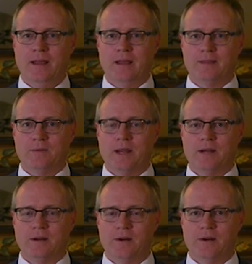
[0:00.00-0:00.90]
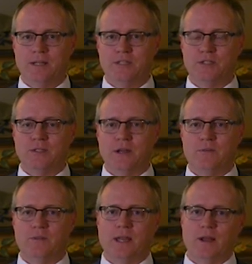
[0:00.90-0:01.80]
and the great courage
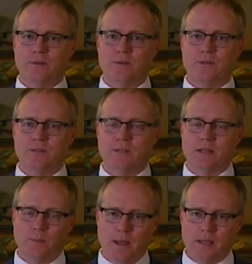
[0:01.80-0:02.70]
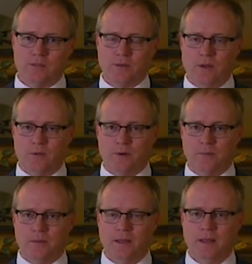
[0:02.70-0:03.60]
of the elders and the pastor in
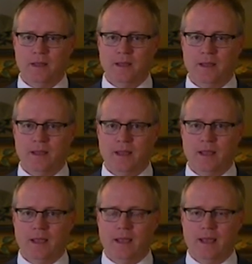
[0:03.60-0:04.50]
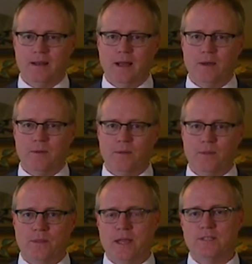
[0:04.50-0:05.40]
Ulrum and how
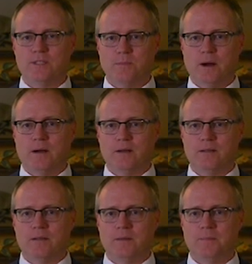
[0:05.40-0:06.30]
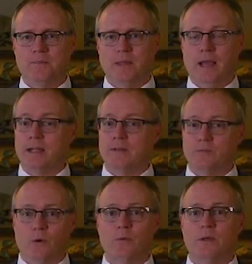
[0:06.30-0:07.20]
they sparked a
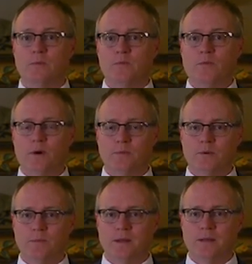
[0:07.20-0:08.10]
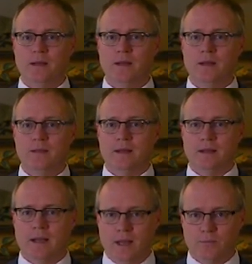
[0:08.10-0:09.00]
growing reform movement
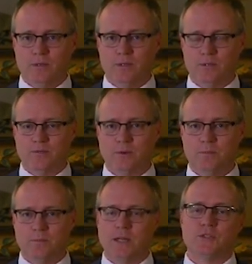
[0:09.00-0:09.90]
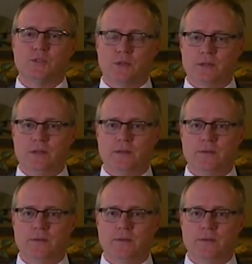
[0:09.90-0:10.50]
that God would use for much good.